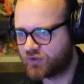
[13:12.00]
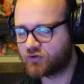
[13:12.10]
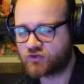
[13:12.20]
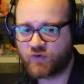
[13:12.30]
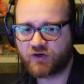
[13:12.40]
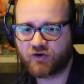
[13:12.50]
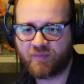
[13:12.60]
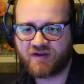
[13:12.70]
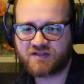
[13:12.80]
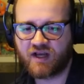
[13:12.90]
Twitter know
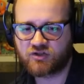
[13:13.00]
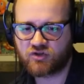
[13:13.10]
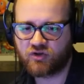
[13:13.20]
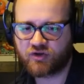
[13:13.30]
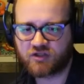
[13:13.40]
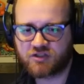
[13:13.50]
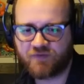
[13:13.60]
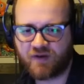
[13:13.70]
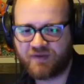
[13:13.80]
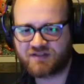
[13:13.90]
my schedule. You can also
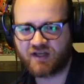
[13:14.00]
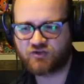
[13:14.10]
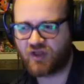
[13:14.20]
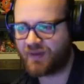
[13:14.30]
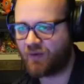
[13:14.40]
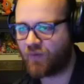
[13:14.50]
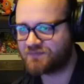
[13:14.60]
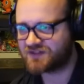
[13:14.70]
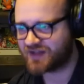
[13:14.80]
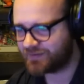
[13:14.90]
find my schedule on my
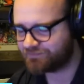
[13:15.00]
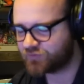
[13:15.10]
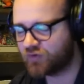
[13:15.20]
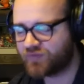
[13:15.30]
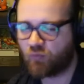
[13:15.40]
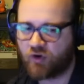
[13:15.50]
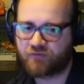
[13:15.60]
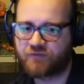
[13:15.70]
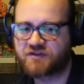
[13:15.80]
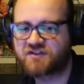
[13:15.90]
website. You have that
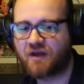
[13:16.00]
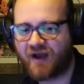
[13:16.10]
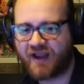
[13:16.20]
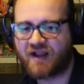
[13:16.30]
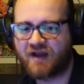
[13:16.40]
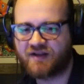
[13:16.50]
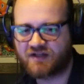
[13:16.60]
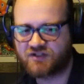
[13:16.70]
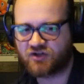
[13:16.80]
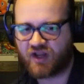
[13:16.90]
wonderful sub icon
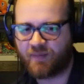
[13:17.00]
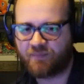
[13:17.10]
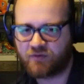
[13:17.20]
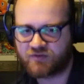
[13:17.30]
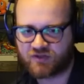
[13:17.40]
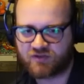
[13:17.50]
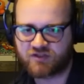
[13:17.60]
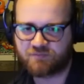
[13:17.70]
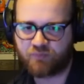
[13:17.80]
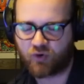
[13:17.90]
next to your name. I posted in the
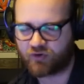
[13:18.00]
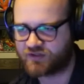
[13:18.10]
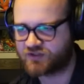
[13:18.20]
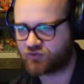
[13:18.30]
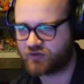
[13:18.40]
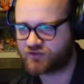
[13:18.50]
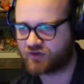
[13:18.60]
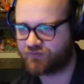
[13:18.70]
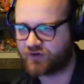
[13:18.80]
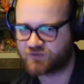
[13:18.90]
supporter Discord
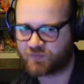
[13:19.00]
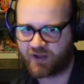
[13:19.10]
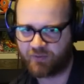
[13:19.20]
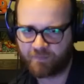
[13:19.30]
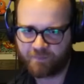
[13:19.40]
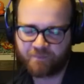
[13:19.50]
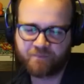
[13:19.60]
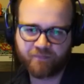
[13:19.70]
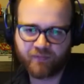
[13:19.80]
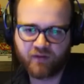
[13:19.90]
server as well.
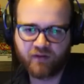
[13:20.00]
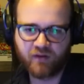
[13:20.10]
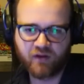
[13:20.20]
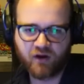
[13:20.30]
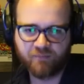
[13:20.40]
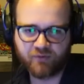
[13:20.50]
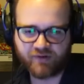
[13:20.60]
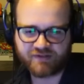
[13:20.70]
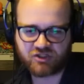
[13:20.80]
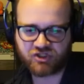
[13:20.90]

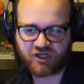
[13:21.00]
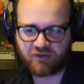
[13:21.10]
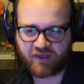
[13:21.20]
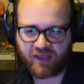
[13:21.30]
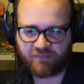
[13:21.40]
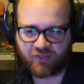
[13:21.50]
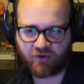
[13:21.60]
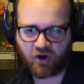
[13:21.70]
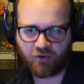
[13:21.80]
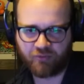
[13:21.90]
Opponent has a shell game of
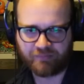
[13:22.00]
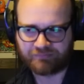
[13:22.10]
their own.